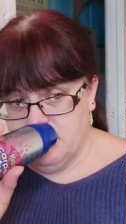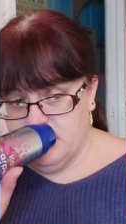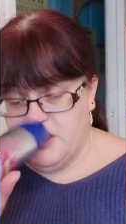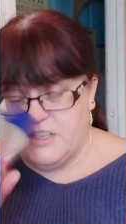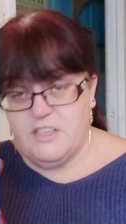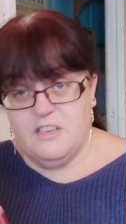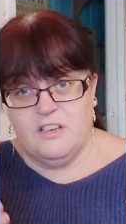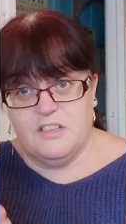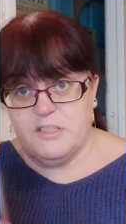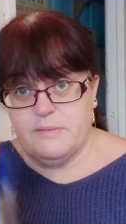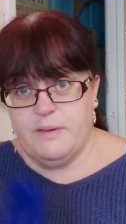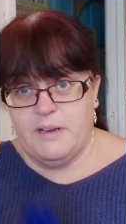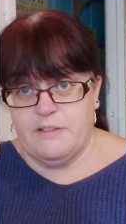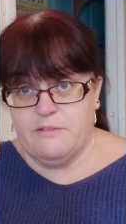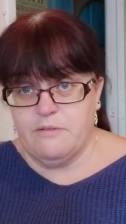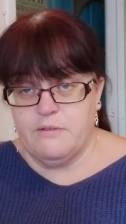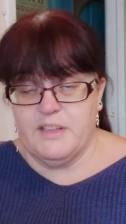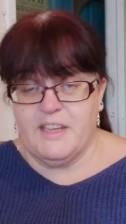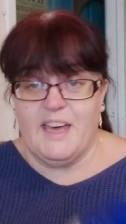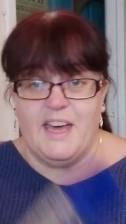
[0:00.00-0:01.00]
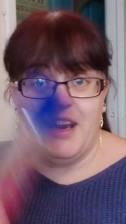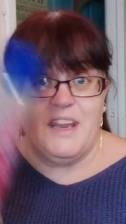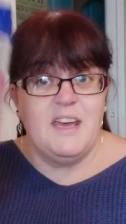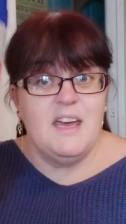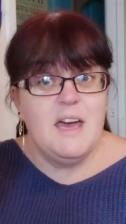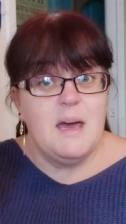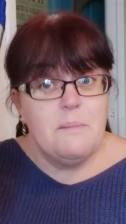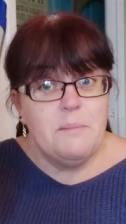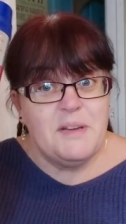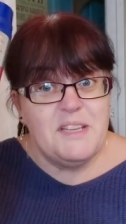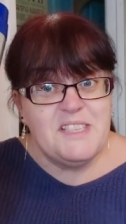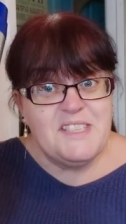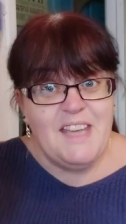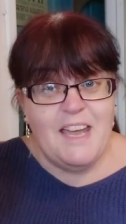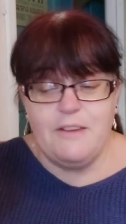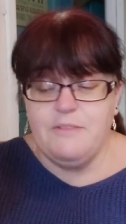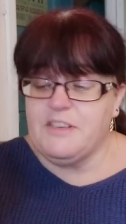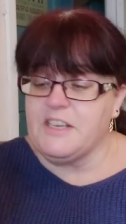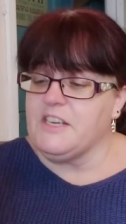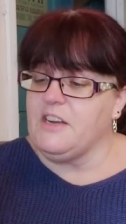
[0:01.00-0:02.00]
And you can't smell it through the can. But it
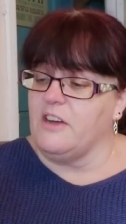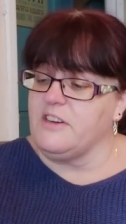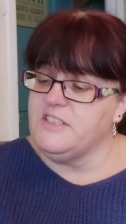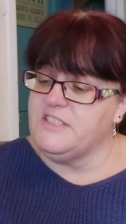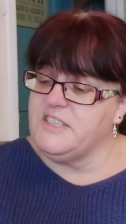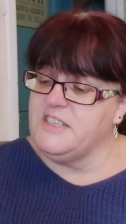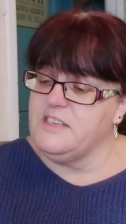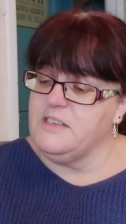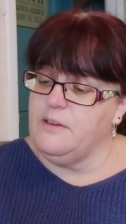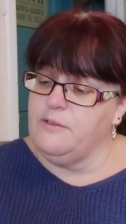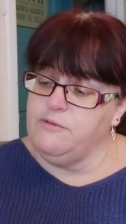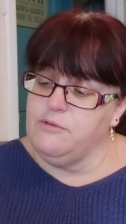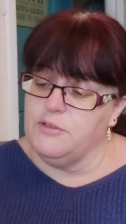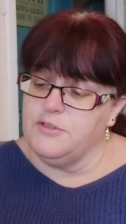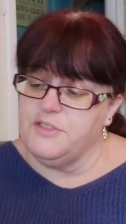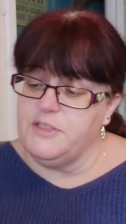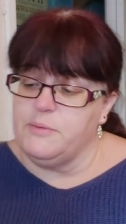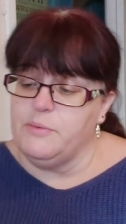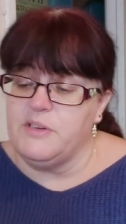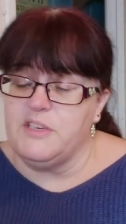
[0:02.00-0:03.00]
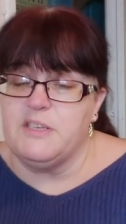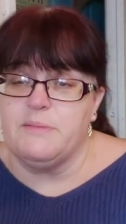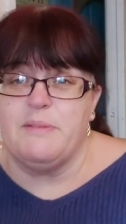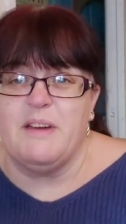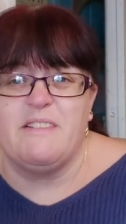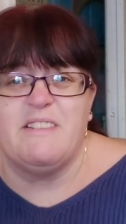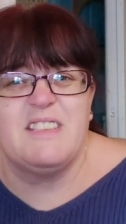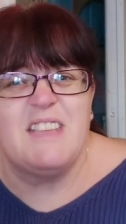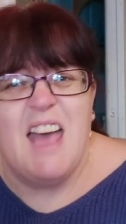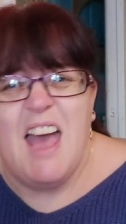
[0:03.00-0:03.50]
sounded nice, didn't it? Frosted winter berries.